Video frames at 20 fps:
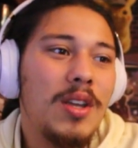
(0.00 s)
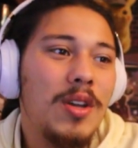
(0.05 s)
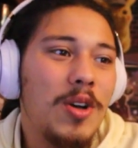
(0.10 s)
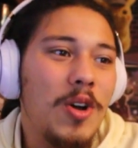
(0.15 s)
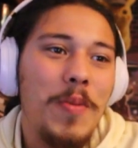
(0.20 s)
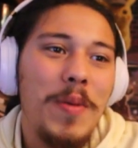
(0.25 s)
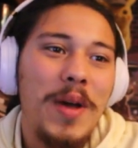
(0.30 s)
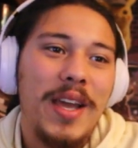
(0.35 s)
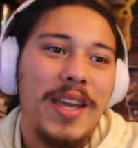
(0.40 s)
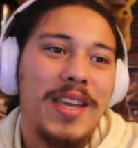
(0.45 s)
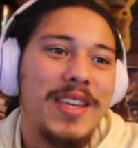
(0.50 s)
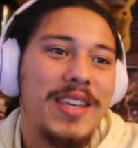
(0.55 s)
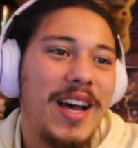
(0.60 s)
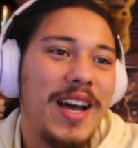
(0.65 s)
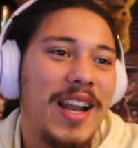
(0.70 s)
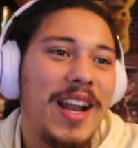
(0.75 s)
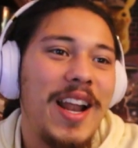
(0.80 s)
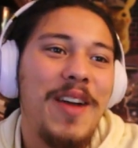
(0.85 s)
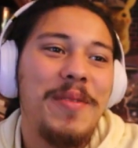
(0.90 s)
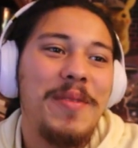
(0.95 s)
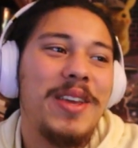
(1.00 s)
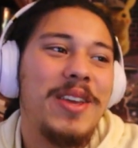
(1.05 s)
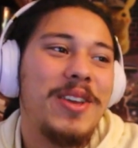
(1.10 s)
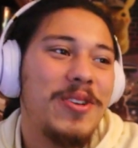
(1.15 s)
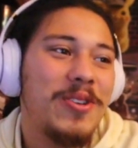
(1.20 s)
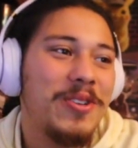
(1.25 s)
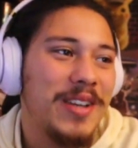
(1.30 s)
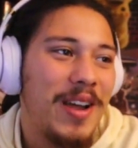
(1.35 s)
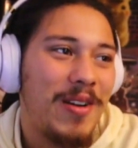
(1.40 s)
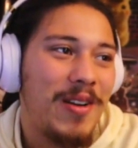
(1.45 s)
Oh my god, how many
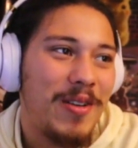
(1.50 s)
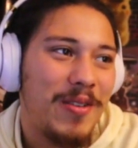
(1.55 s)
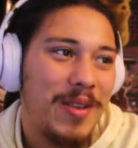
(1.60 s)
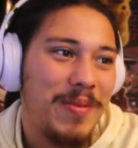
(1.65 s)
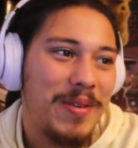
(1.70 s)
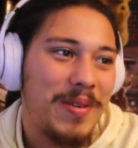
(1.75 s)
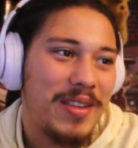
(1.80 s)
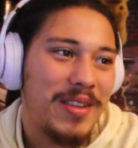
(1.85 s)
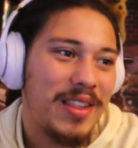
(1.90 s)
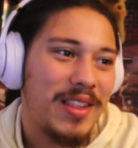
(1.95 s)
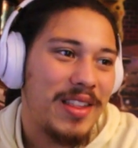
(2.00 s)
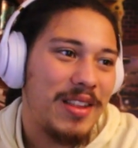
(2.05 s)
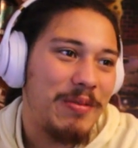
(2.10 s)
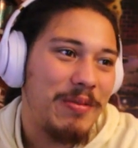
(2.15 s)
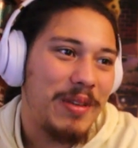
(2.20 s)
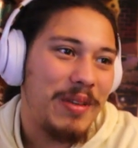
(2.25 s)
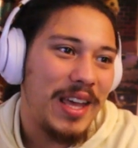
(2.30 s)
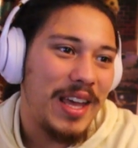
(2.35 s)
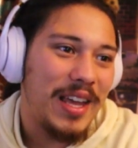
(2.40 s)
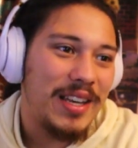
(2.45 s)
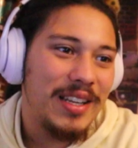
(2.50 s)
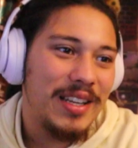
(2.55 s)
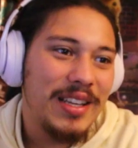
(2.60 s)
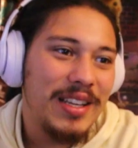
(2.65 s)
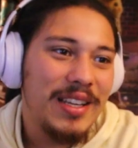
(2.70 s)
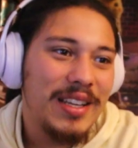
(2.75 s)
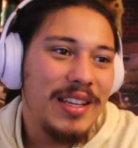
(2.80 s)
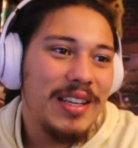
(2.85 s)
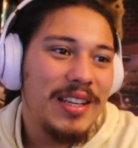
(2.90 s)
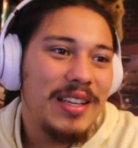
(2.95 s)
Golden Hour remixes did we get?
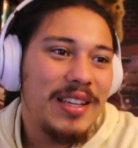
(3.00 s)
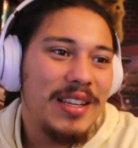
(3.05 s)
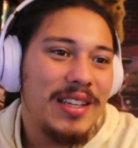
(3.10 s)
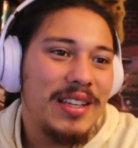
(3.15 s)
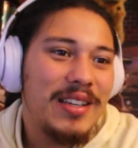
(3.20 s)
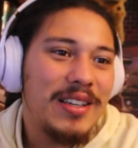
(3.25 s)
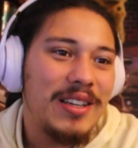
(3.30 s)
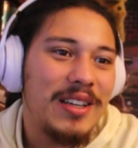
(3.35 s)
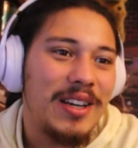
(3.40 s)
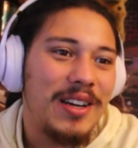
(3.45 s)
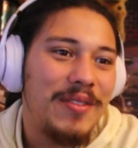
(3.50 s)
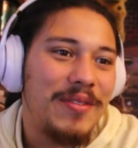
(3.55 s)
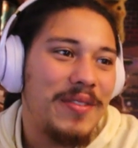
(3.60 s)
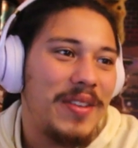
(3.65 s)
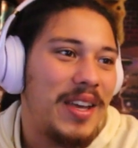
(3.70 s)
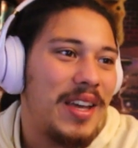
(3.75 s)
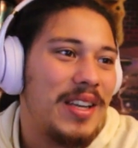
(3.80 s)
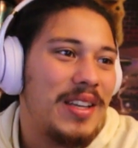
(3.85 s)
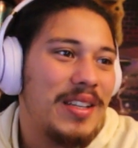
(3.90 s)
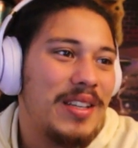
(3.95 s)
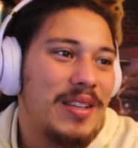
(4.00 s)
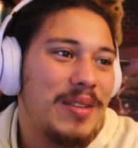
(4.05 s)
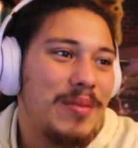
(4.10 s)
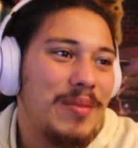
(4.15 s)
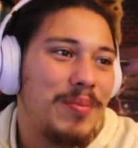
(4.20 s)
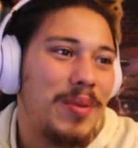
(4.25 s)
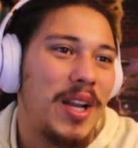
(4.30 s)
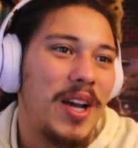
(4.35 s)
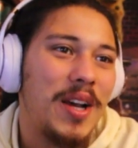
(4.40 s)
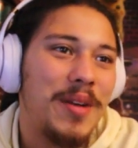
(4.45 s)
Oh man.
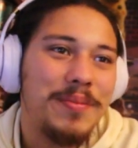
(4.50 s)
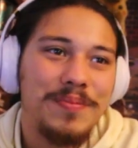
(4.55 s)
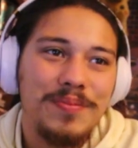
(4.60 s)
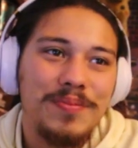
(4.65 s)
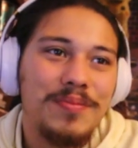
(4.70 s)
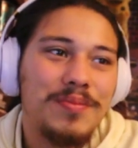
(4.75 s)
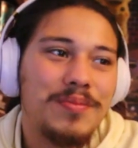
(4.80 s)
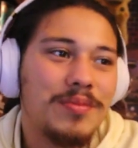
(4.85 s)
But,